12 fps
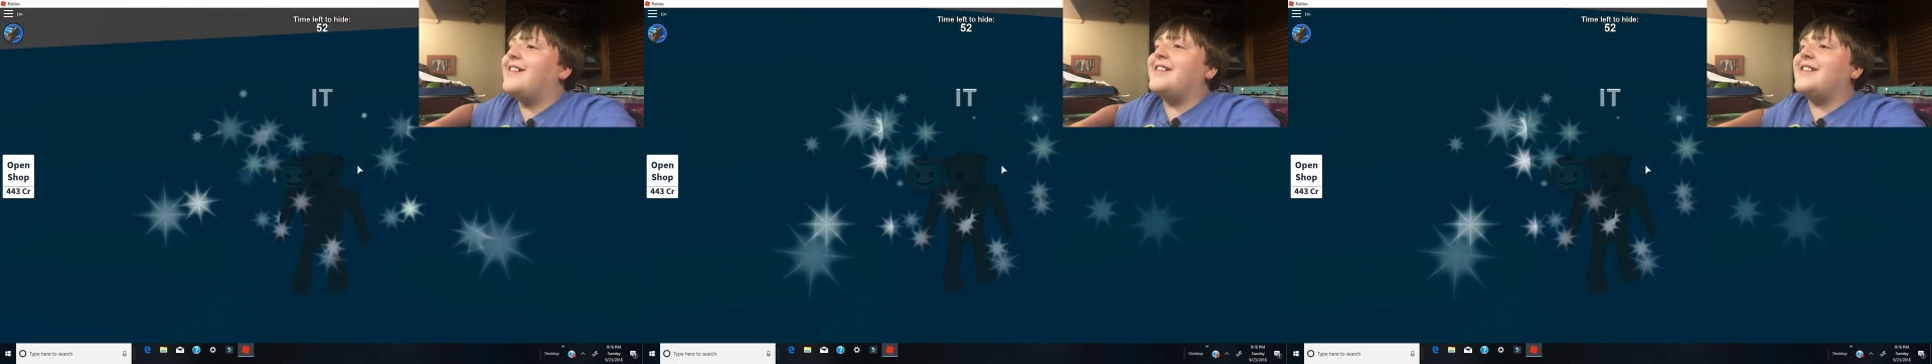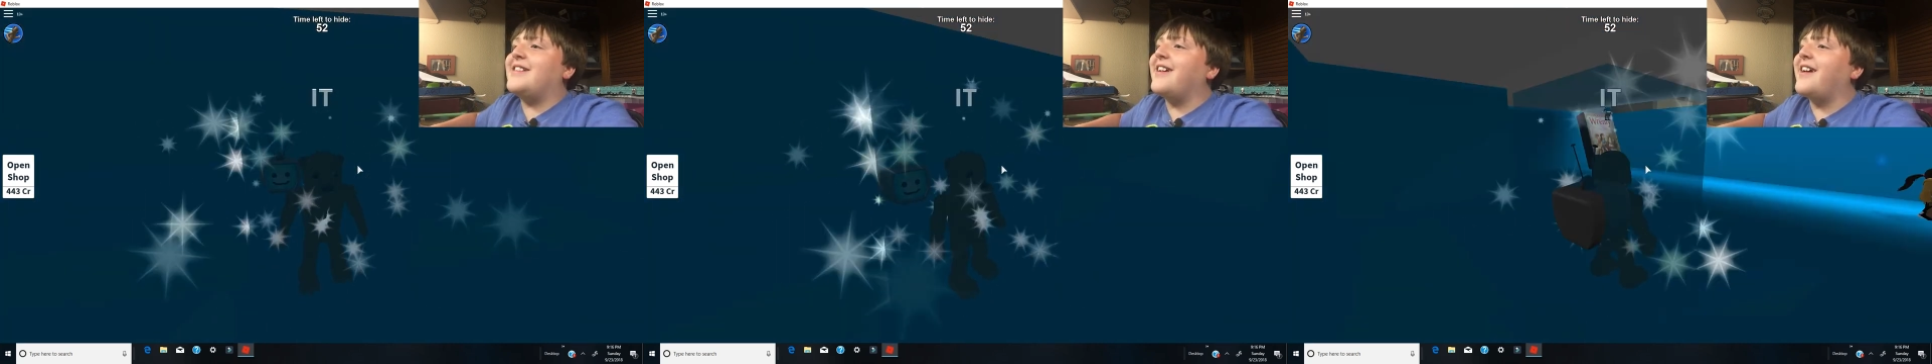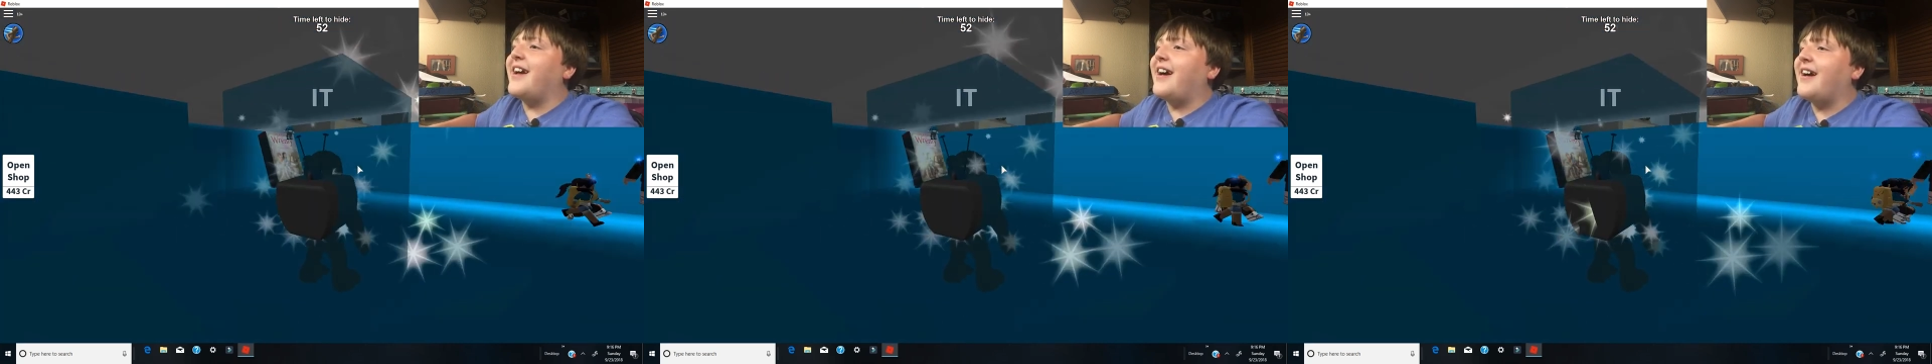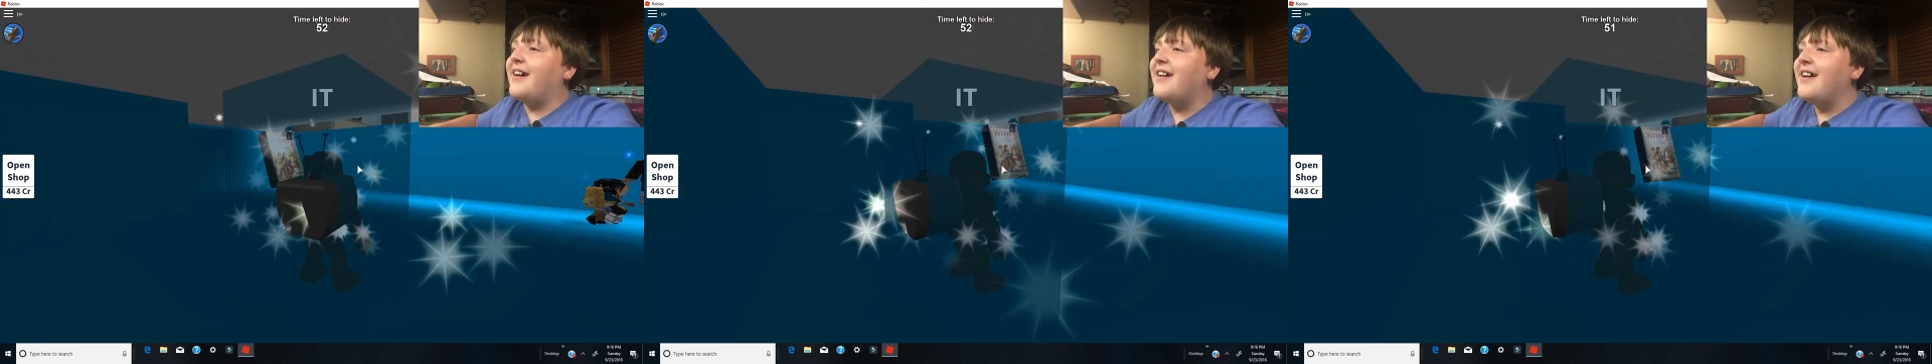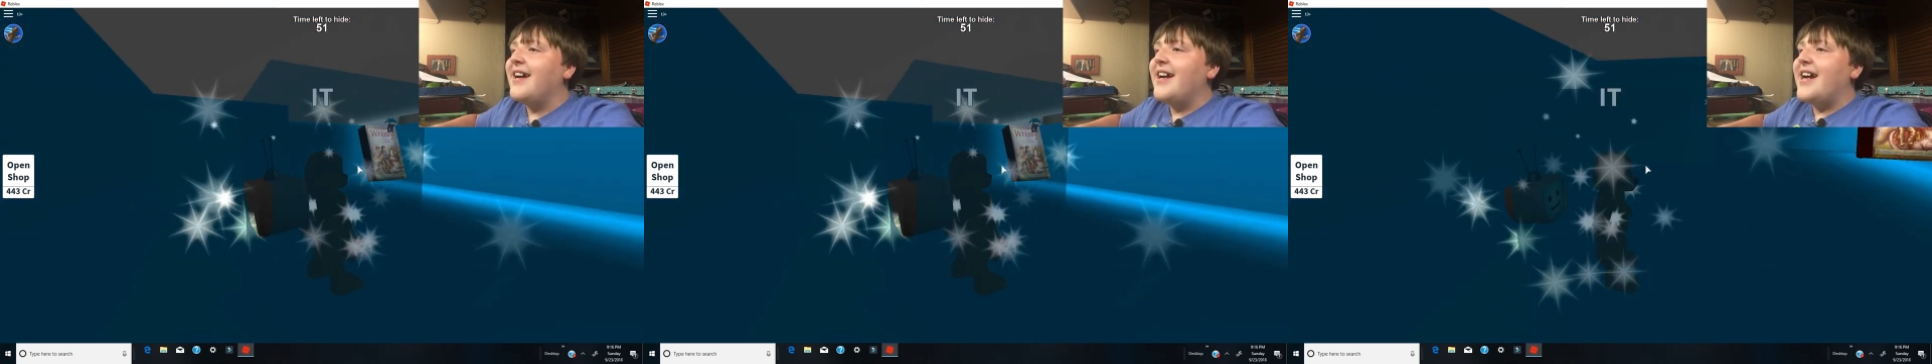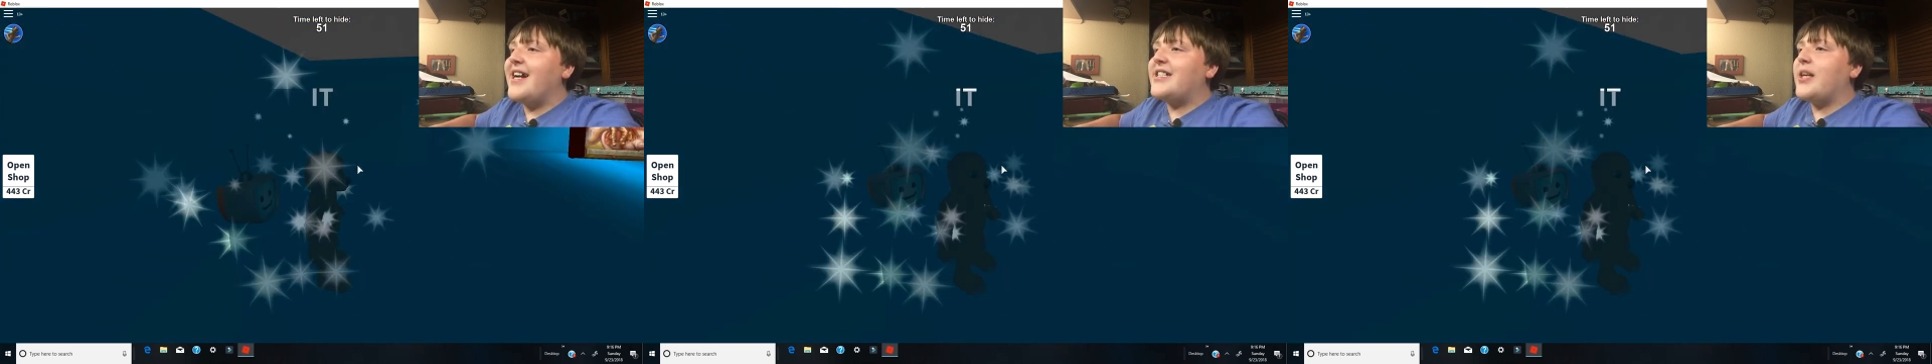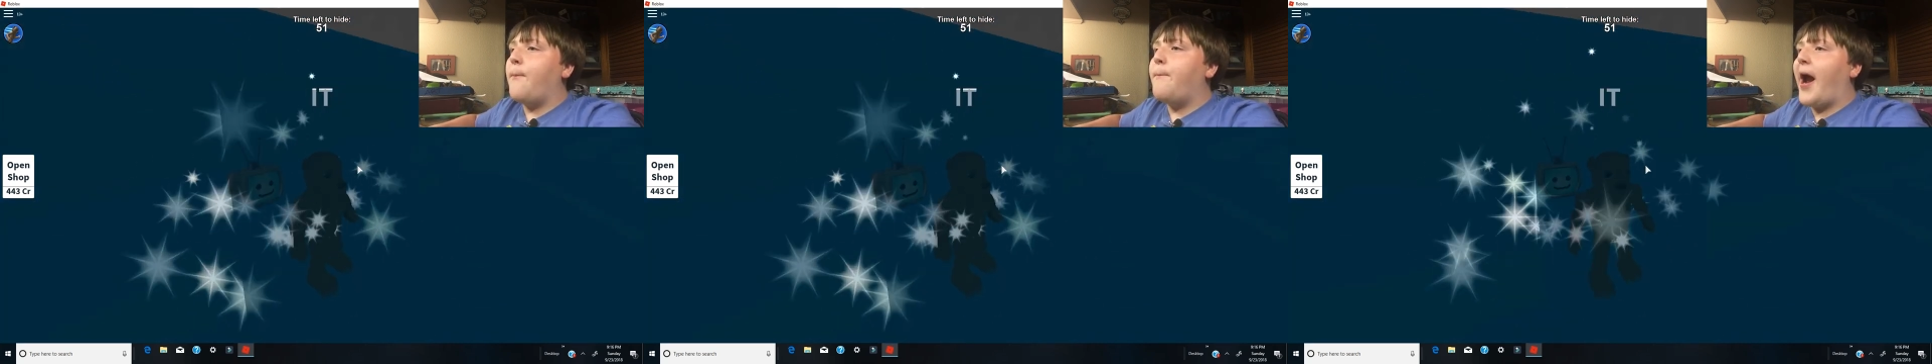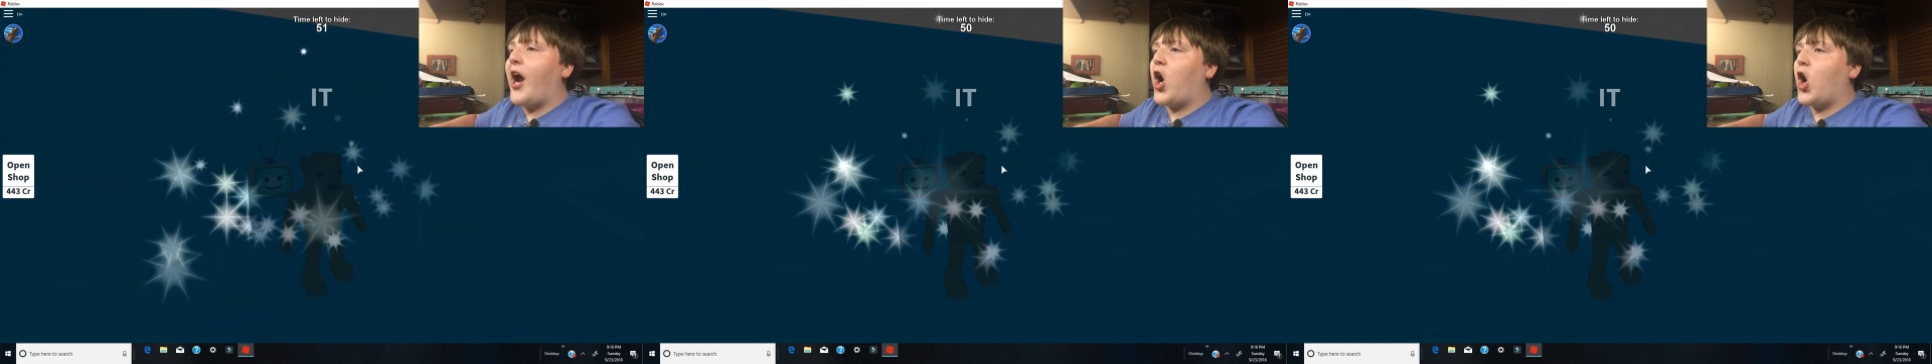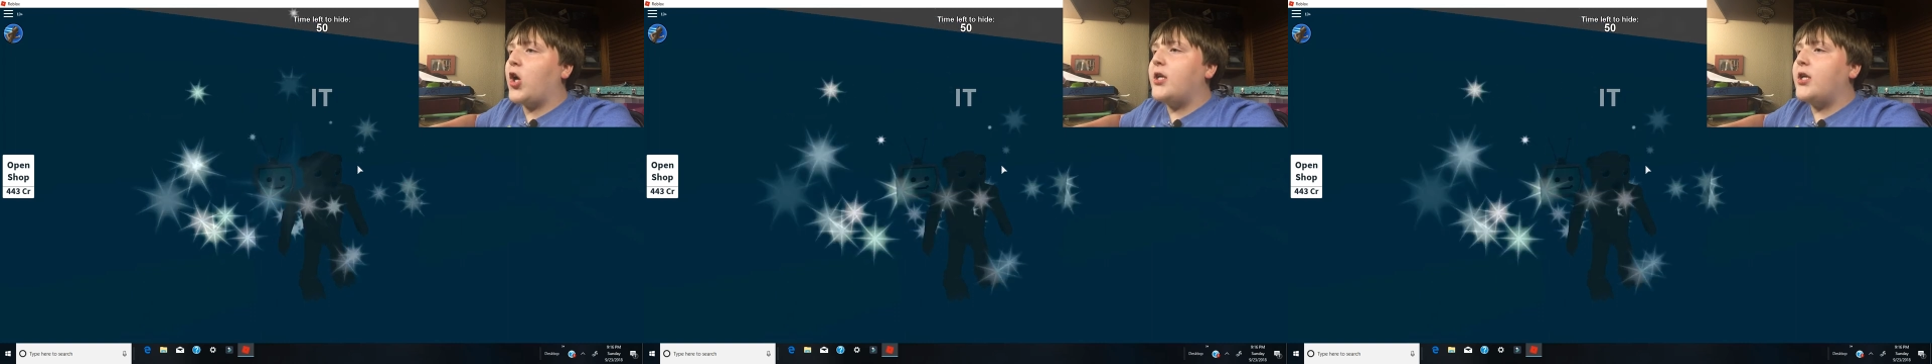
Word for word: it's a, uh, it's a bear.